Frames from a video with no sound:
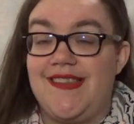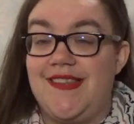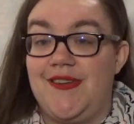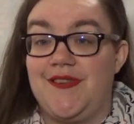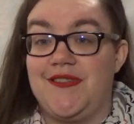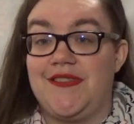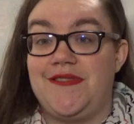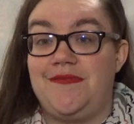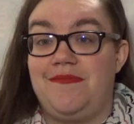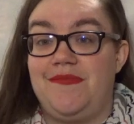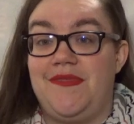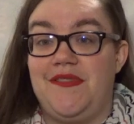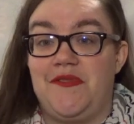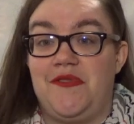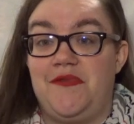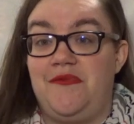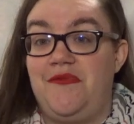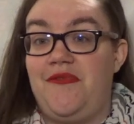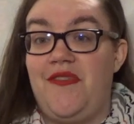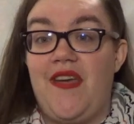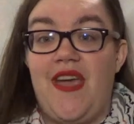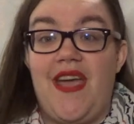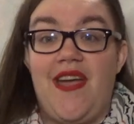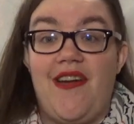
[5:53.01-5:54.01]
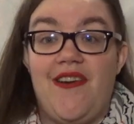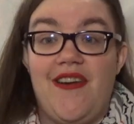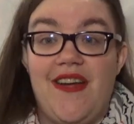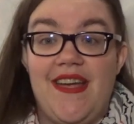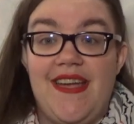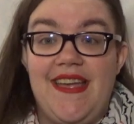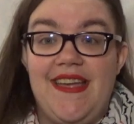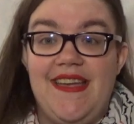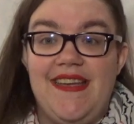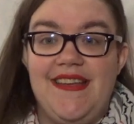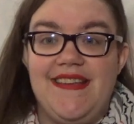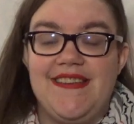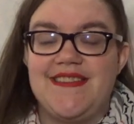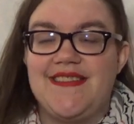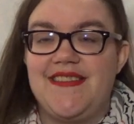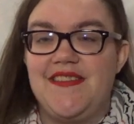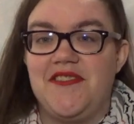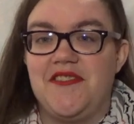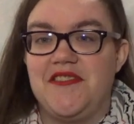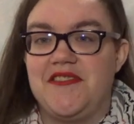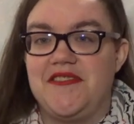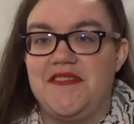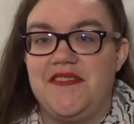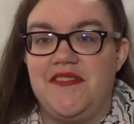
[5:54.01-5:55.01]
There's fairies,
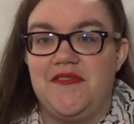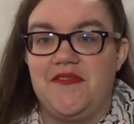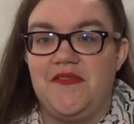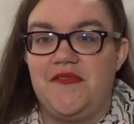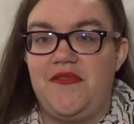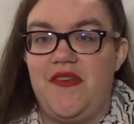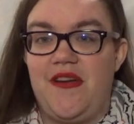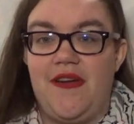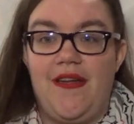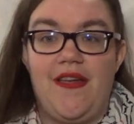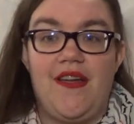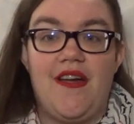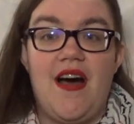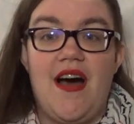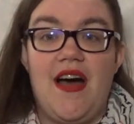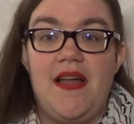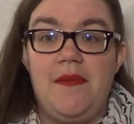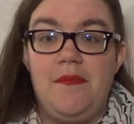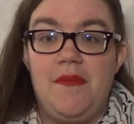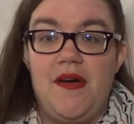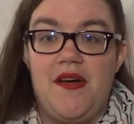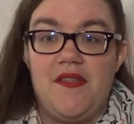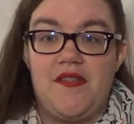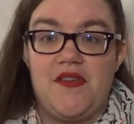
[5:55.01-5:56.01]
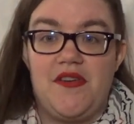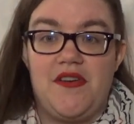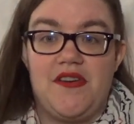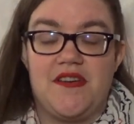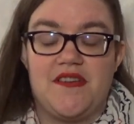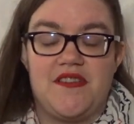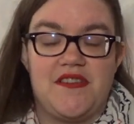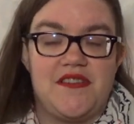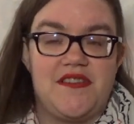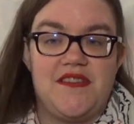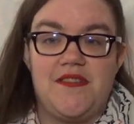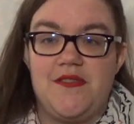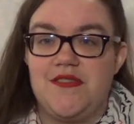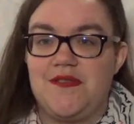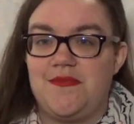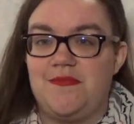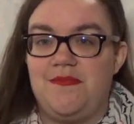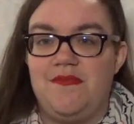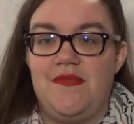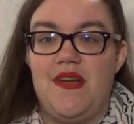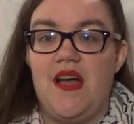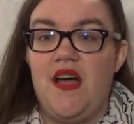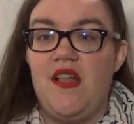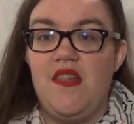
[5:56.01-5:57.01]
there's fairy godmothers, there's
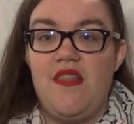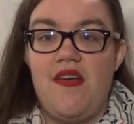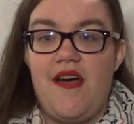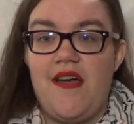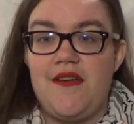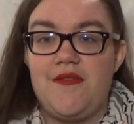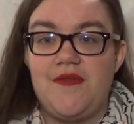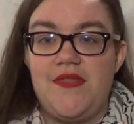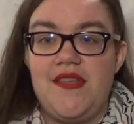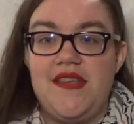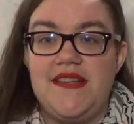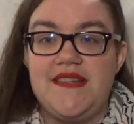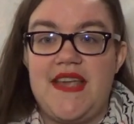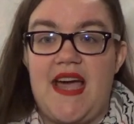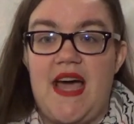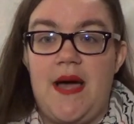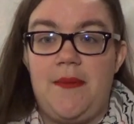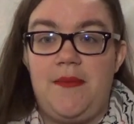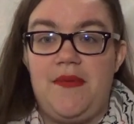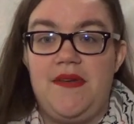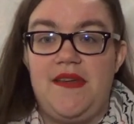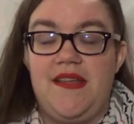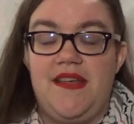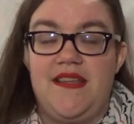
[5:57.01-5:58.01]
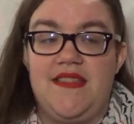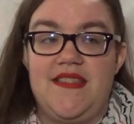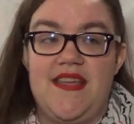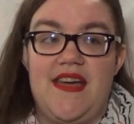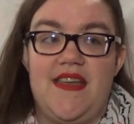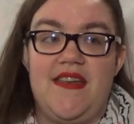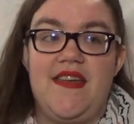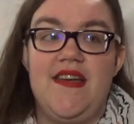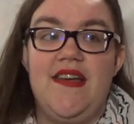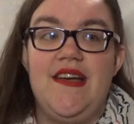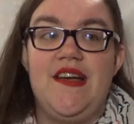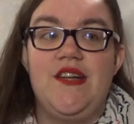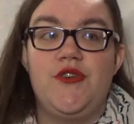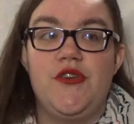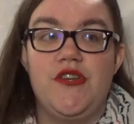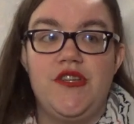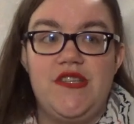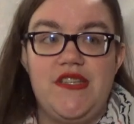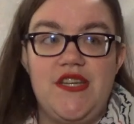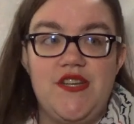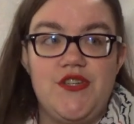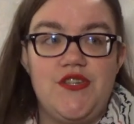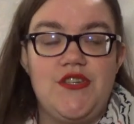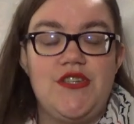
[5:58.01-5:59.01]
a lot of things happening that
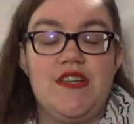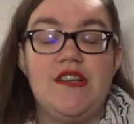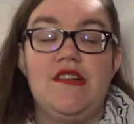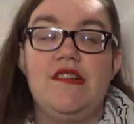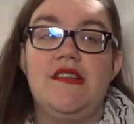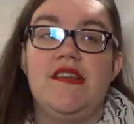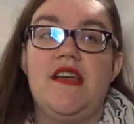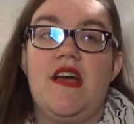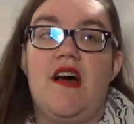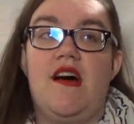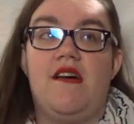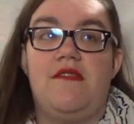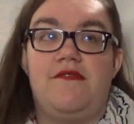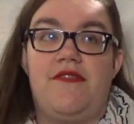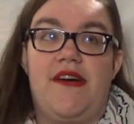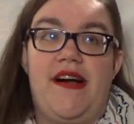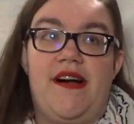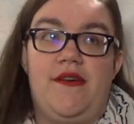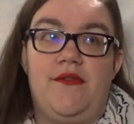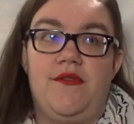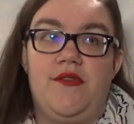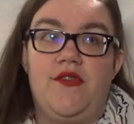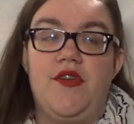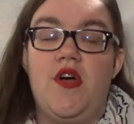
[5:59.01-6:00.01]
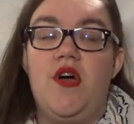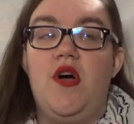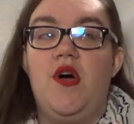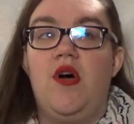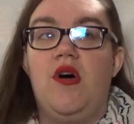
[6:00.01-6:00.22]
traditionally are found